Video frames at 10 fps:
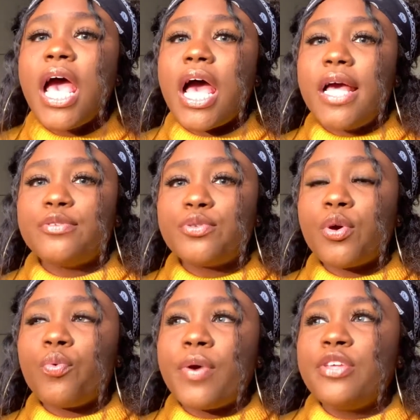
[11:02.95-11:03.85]
And so
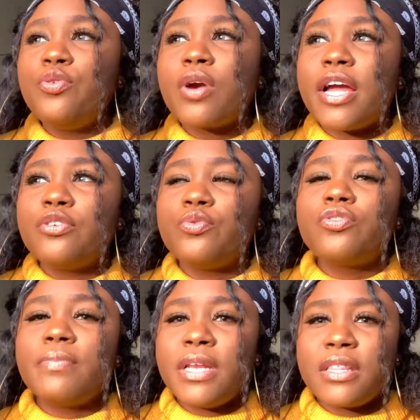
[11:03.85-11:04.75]
when you can do
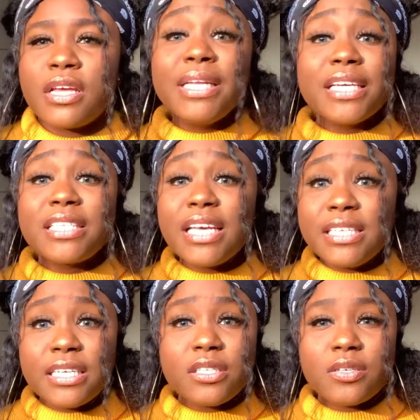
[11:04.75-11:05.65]
so many things, it's
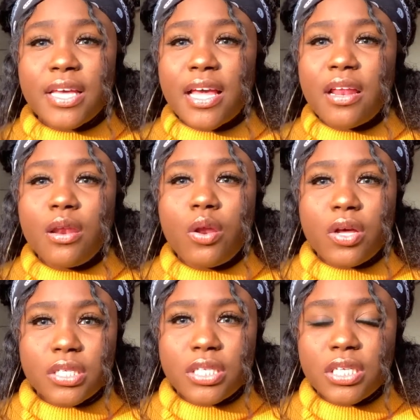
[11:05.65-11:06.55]
easy to get
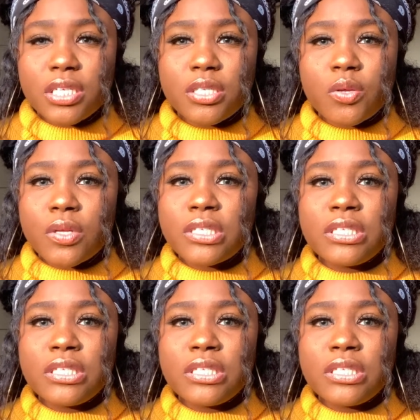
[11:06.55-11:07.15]
lost in the sauce.